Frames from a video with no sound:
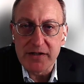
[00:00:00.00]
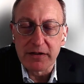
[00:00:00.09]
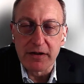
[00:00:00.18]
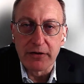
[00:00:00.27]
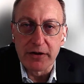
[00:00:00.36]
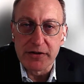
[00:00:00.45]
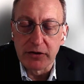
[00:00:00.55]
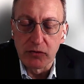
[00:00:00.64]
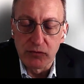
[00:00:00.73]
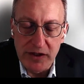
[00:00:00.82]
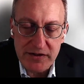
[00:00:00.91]
Obviously, there are
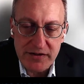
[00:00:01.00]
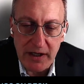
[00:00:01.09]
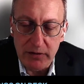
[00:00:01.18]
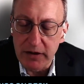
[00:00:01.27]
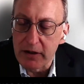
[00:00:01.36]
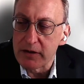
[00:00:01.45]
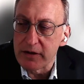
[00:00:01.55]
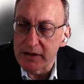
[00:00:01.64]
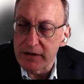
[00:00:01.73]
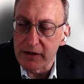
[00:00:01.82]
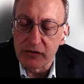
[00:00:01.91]
still risks out
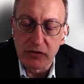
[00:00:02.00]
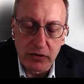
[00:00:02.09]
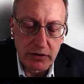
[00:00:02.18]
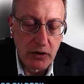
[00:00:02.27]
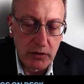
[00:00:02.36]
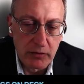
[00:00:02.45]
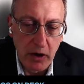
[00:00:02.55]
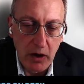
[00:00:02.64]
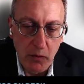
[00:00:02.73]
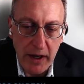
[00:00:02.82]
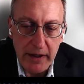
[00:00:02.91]
there that things could go
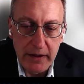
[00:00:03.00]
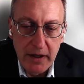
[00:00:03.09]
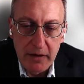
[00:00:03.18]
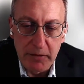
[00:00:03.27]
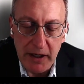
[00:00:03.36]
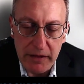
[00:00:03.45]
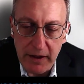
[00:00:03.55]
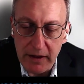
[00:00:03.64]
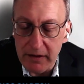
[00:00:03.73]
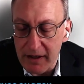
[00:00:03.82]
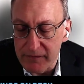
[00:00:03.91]
the wrong way. But
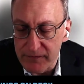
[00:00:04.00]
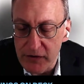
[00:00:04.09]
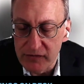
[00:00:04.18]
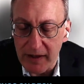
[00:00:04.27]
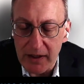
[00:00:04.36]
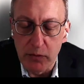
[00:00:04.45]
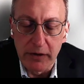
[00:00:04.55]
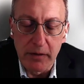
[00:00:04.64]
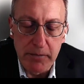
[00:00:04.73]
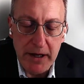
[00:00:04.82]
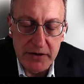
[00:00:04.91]
I think it feels
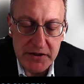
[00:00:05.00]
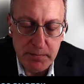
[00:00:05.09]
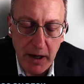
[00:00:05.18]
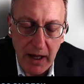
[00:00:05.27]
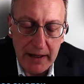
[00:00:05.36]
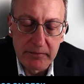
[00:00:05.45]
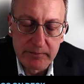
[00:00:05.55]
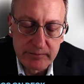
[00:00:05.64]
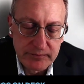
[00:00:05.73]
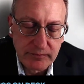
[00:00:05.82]
like we're in a better spot.